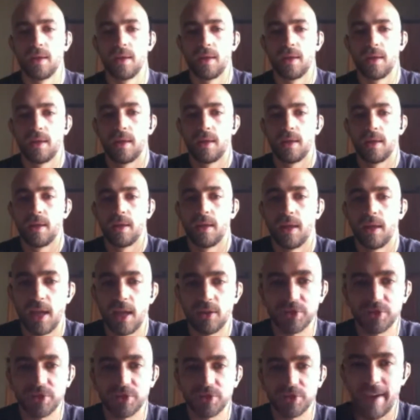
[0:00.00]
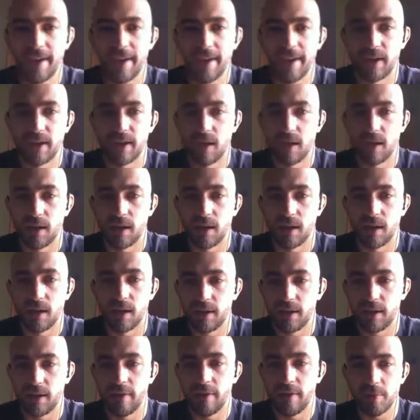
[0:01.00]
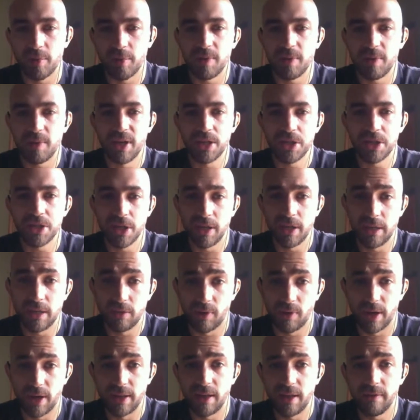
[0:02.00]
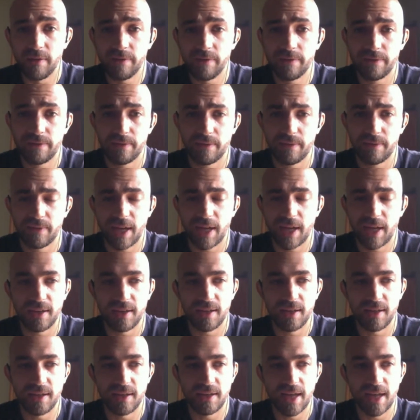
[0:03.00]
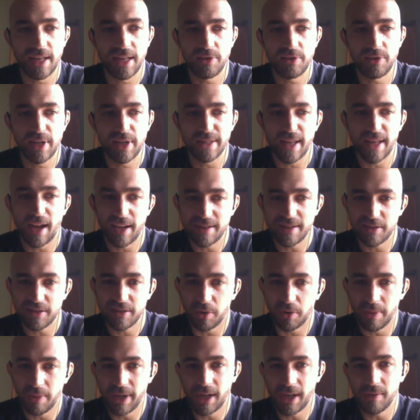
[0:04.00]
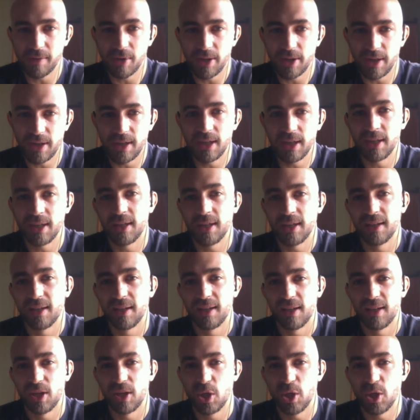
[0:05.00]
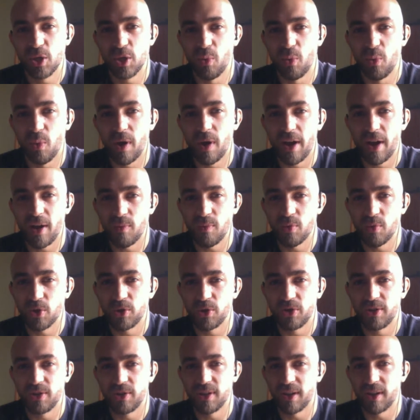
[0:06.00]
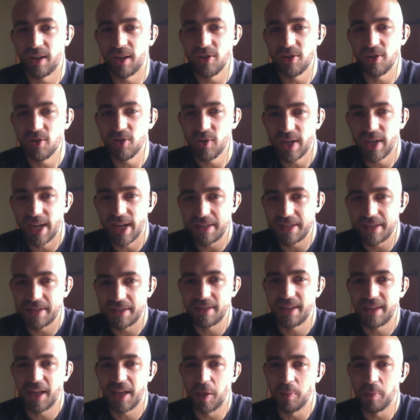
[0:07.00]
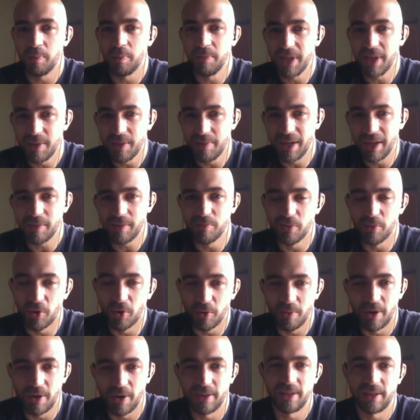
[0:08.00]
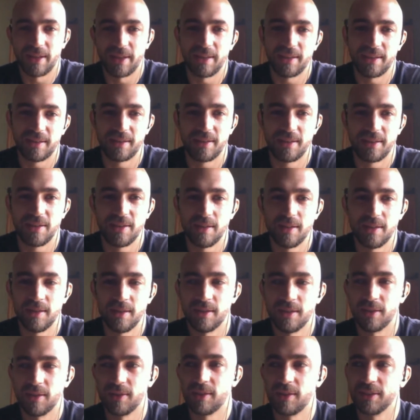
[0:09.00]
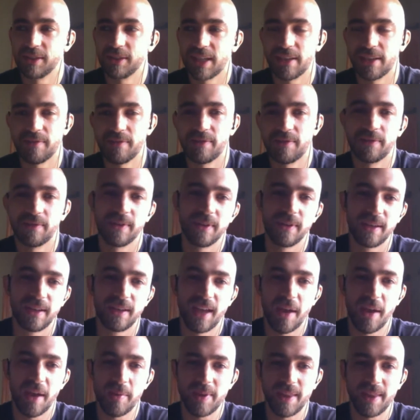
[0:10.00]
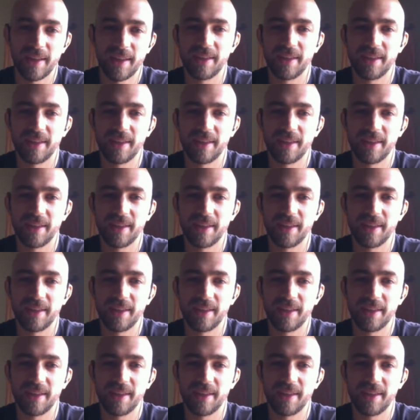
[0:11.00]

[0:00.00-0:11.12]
also kind of have everybody pitch in, right? If as soon as I start making money, why would you guys help me make more money? There's kind of, I mean,